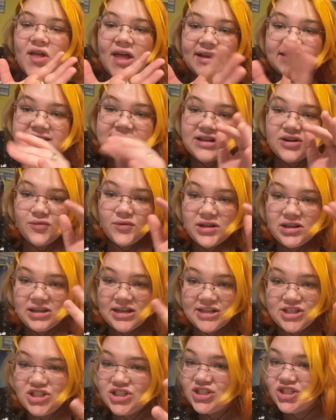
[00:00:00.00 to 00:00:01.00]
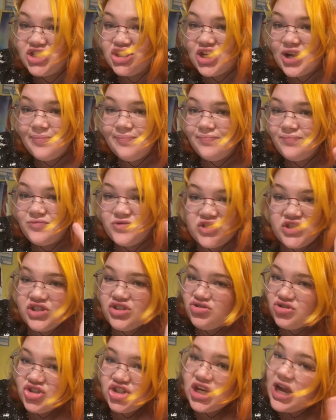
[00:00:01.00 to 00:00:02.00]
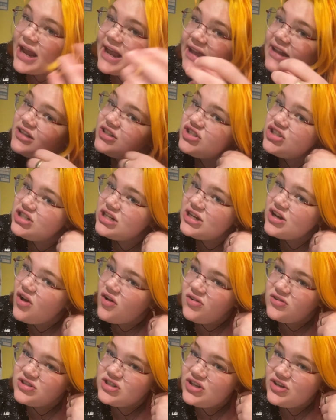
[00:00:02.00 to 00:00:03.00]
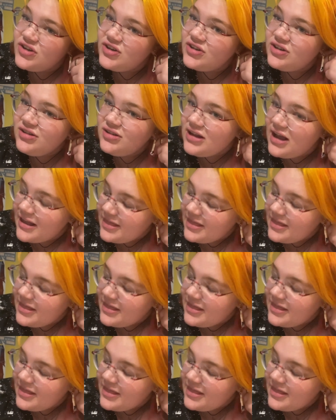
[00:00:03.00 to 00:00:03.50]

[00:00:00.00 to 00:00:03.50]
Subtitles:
as their relationship just changed and altered.